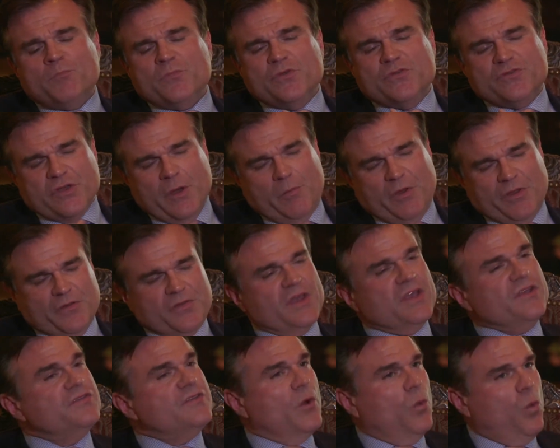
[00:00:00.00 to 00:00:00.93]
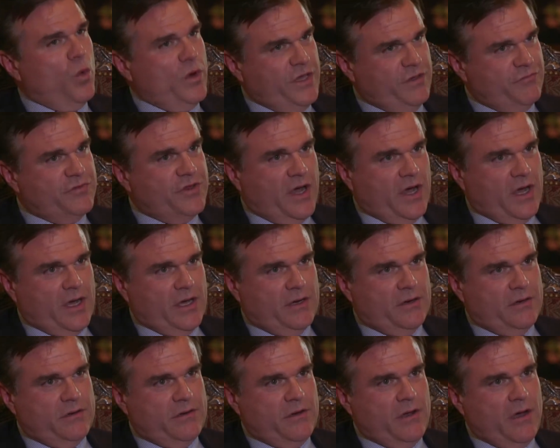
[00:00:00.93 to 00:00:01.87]
some of the things that we've
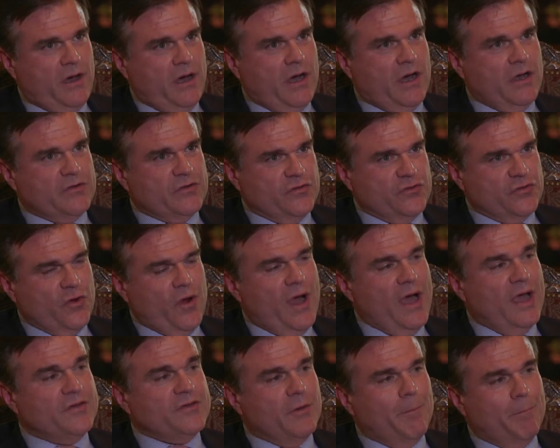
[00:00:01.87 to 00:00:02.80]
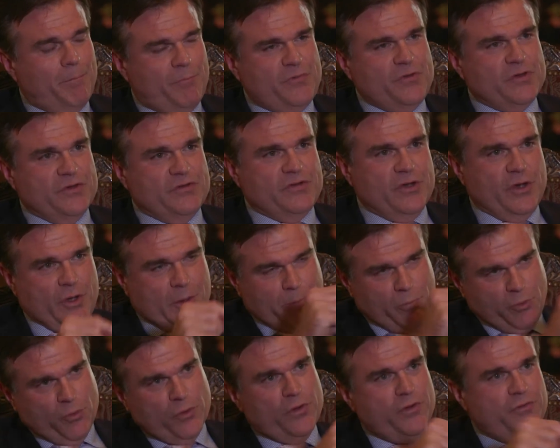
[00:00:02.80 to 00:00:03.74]
done to try to
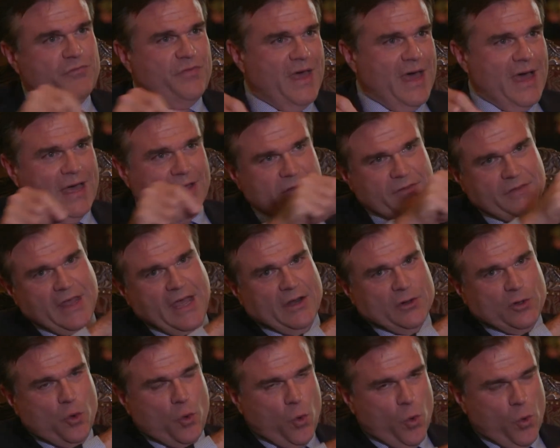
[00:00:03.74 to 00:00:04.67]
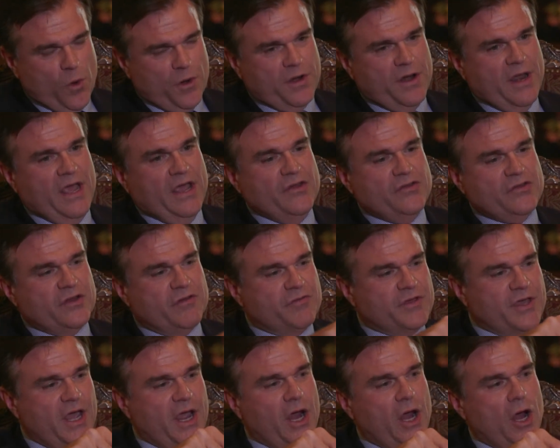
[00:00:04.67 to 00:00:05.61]
improve that coordination
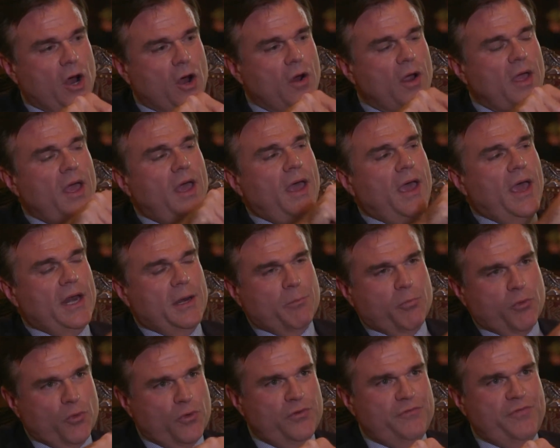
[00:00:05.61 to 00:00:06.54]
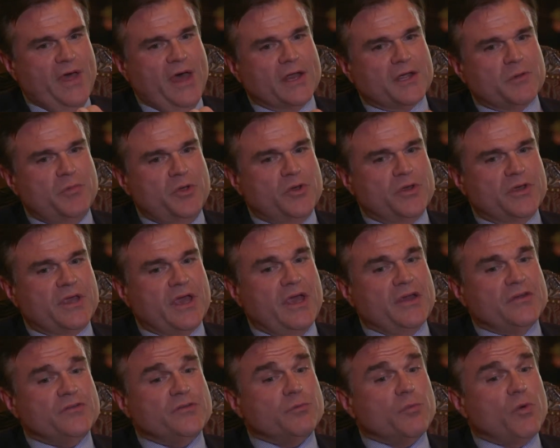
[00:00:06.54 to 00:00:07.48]
of care and improve that
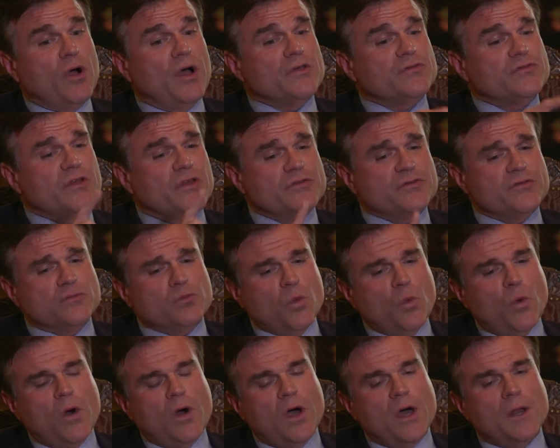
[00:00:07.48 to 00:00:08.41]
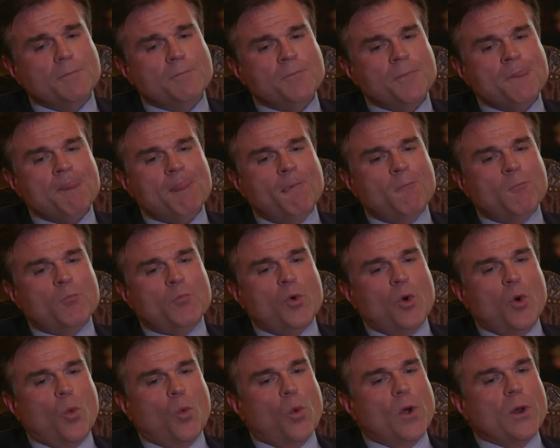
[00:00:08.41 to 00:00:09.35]
communications process is, one,
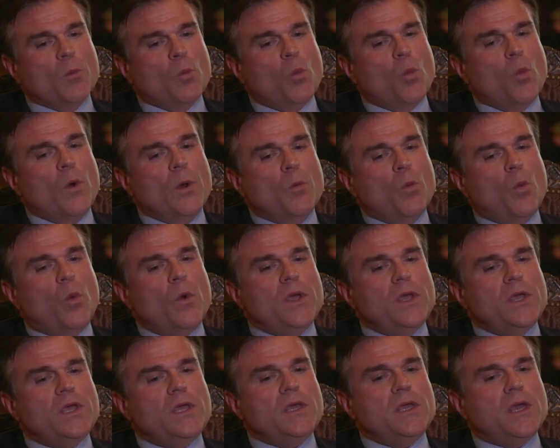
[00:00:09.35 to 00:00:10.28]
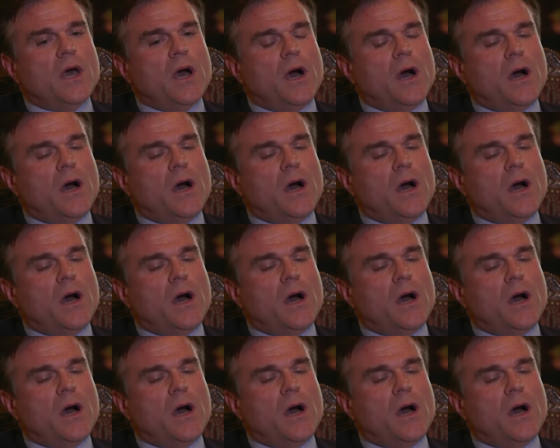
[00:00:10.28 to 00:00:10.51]
when we